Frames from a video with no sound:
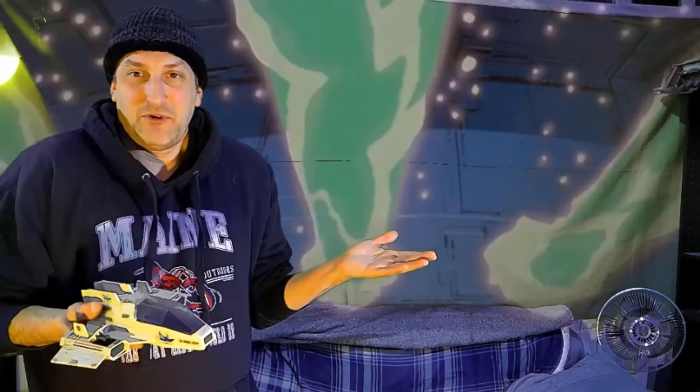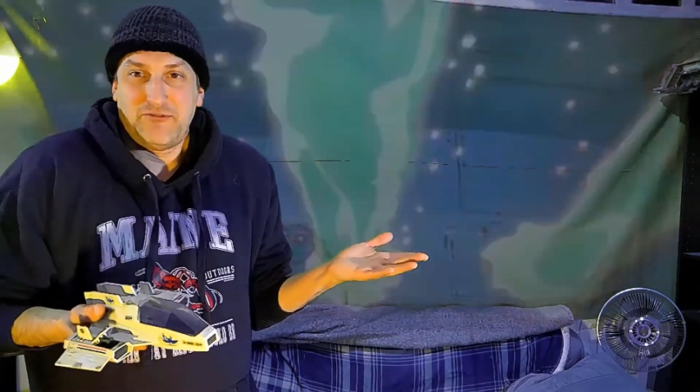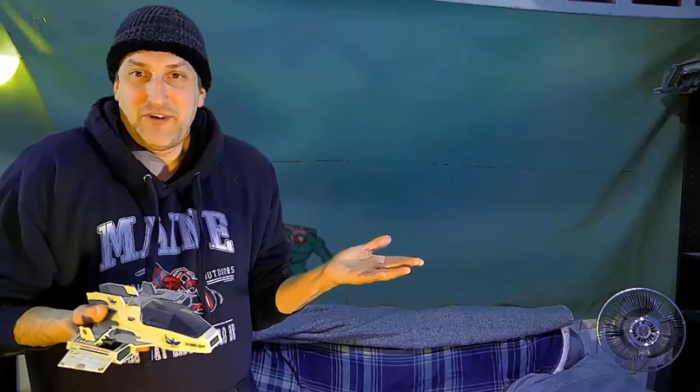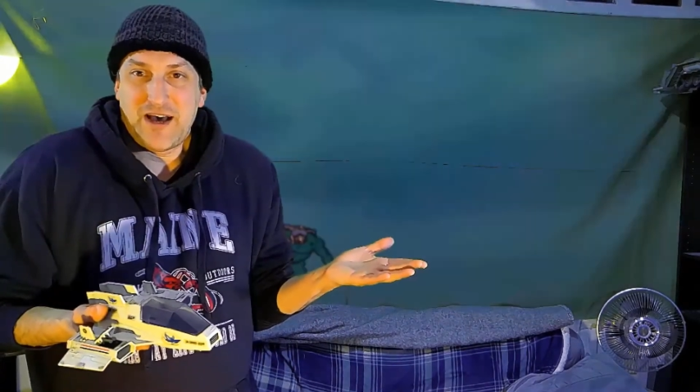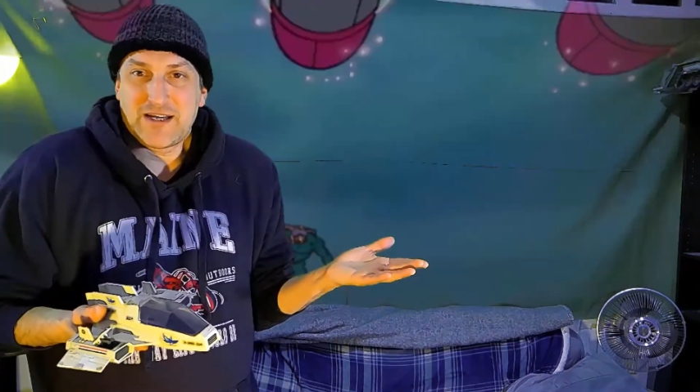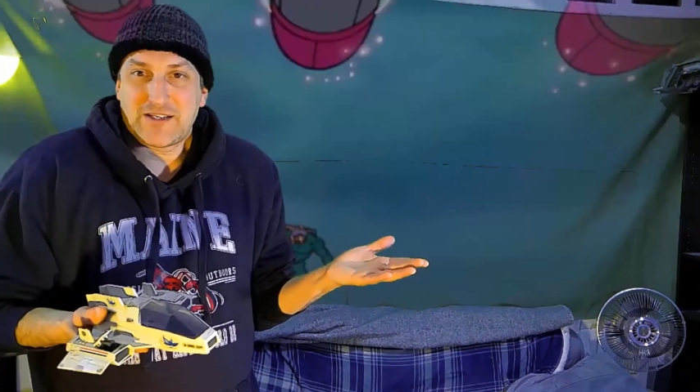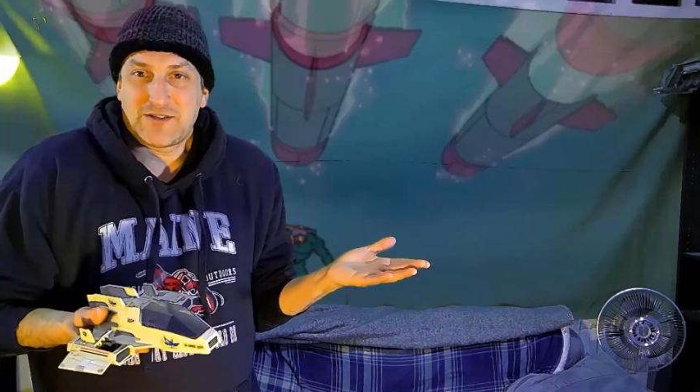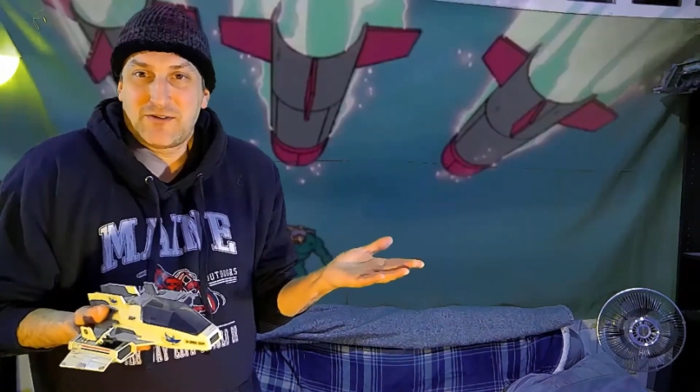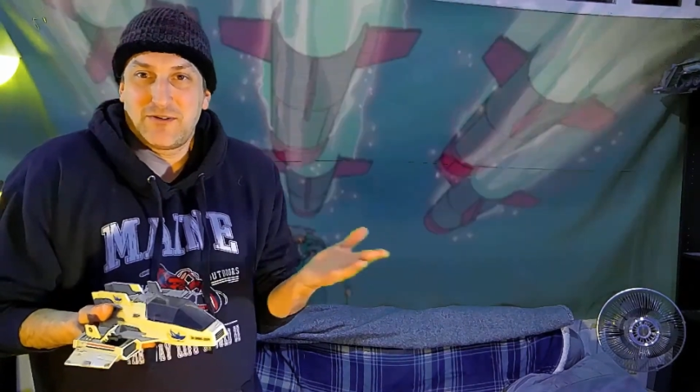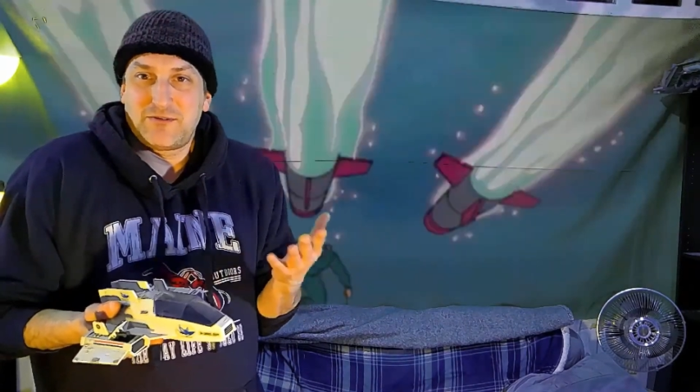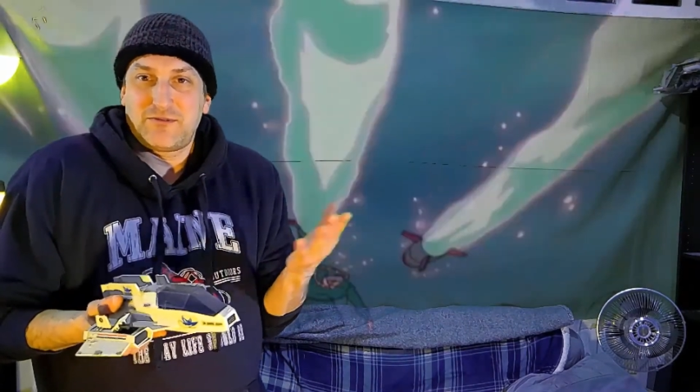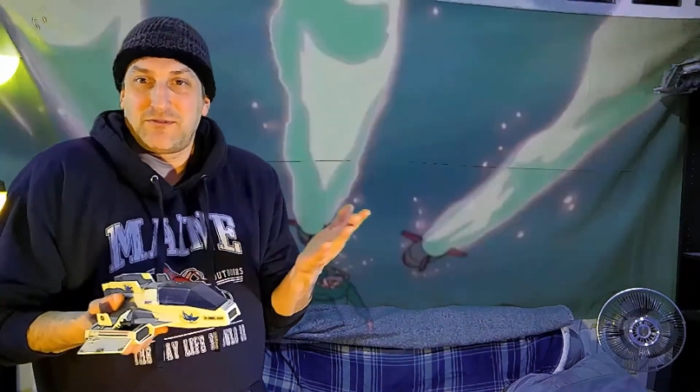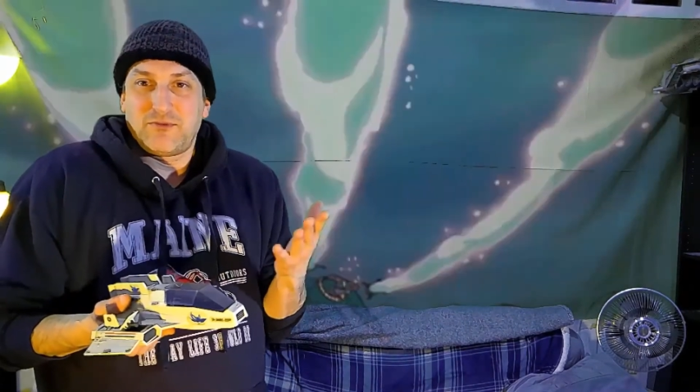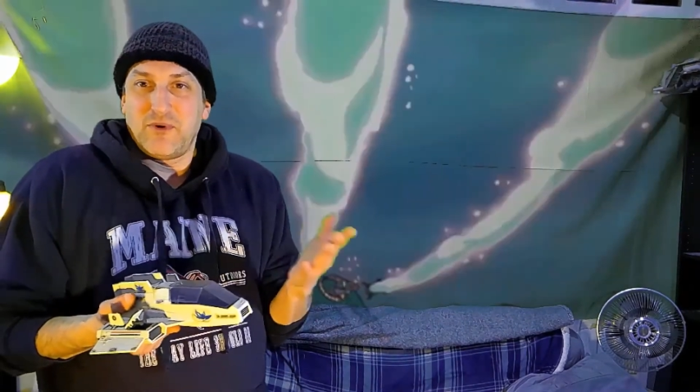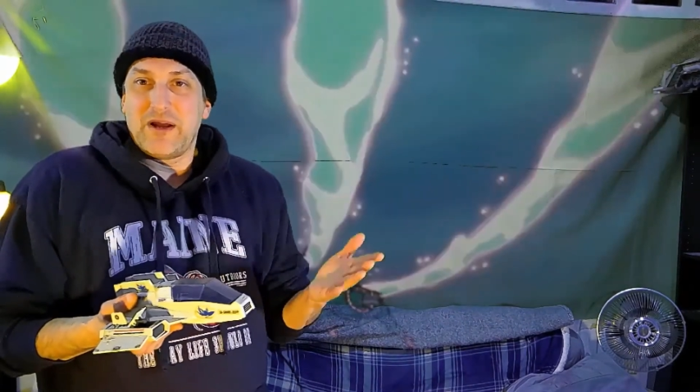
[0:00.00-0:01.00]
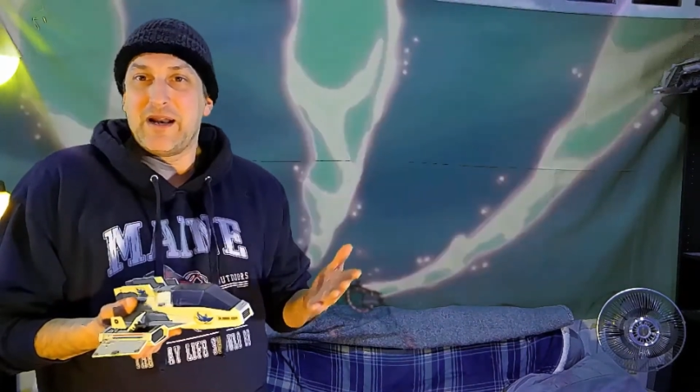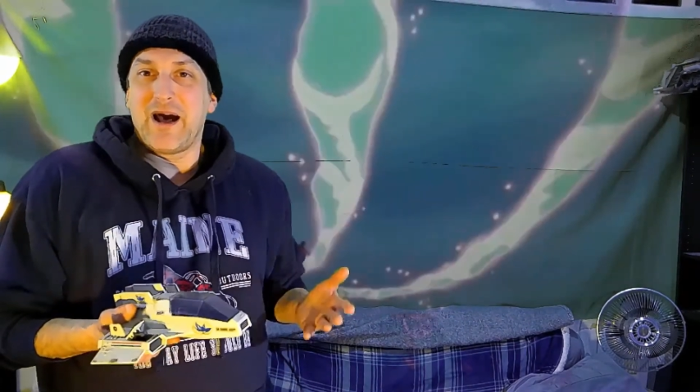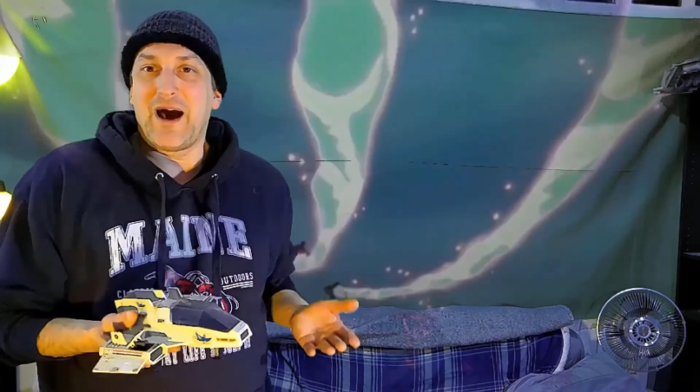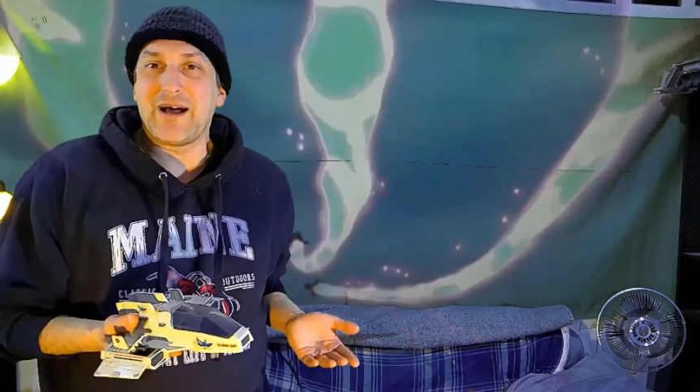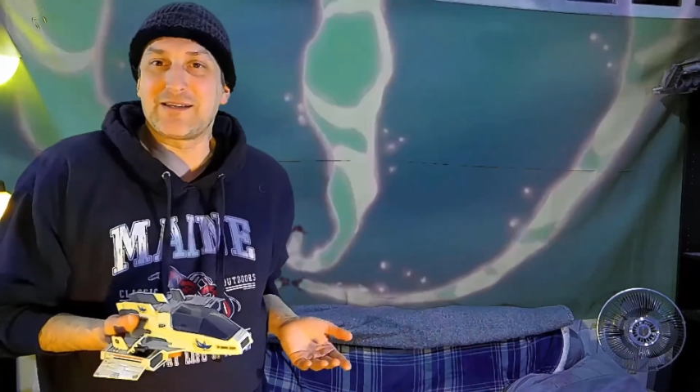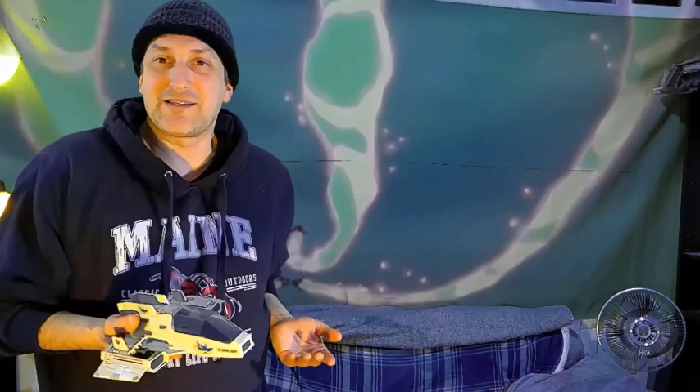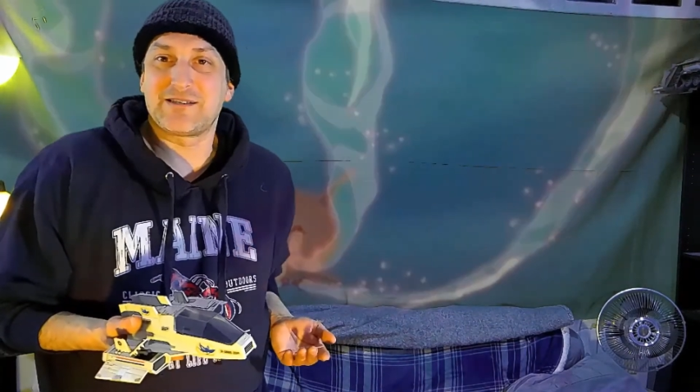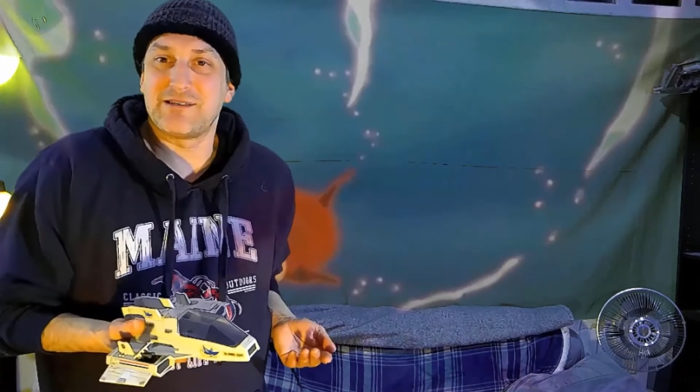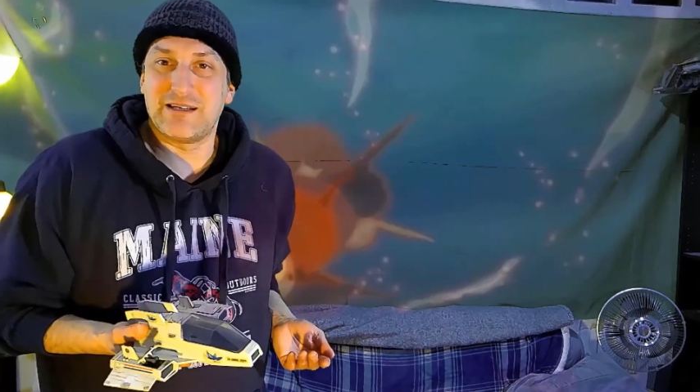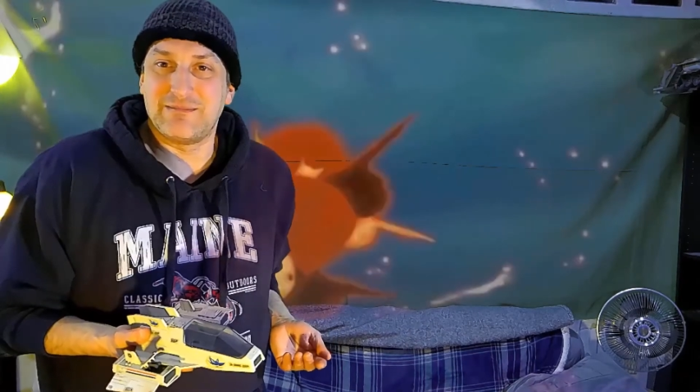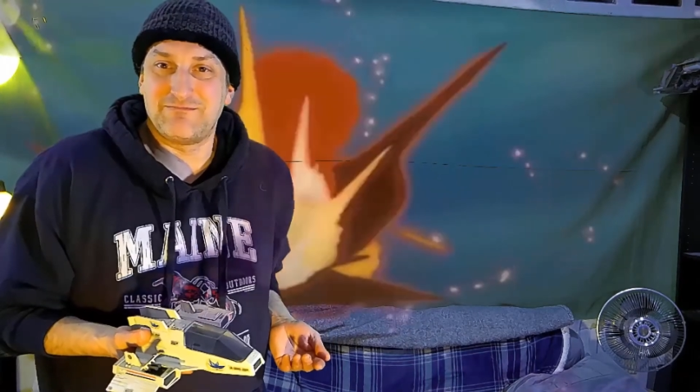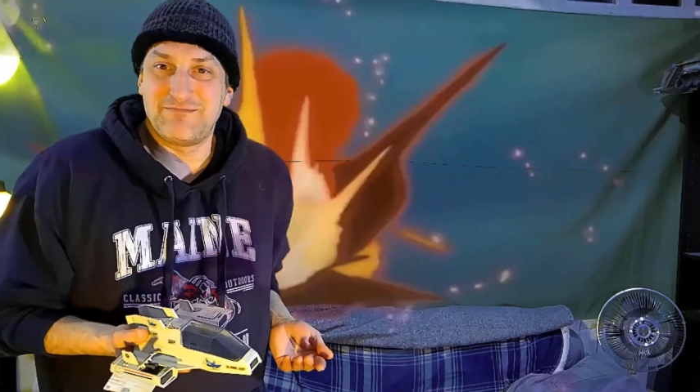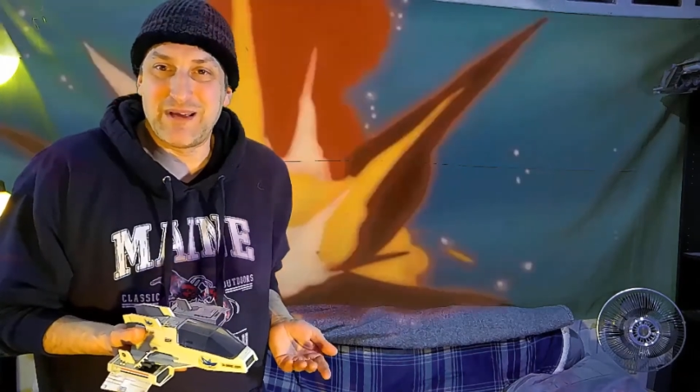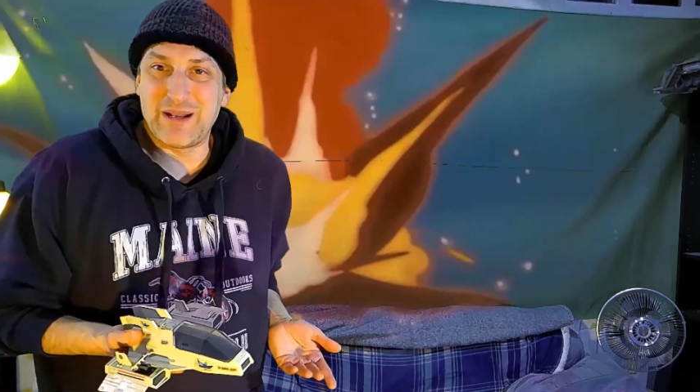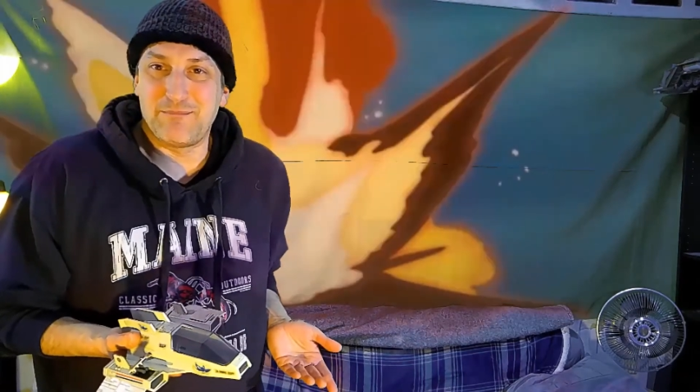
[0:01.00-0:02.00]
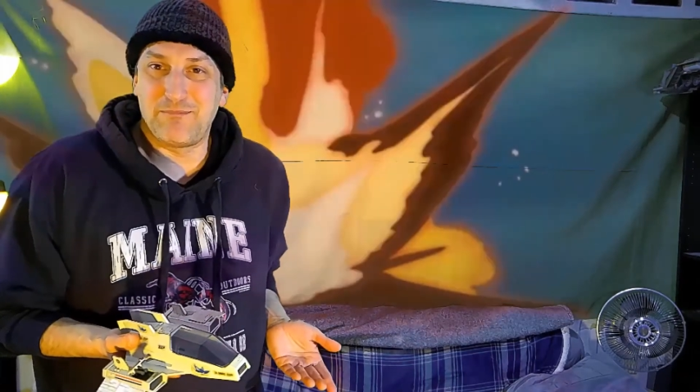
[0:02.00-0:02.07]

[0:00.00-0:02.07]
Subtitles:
faster than 3 knots in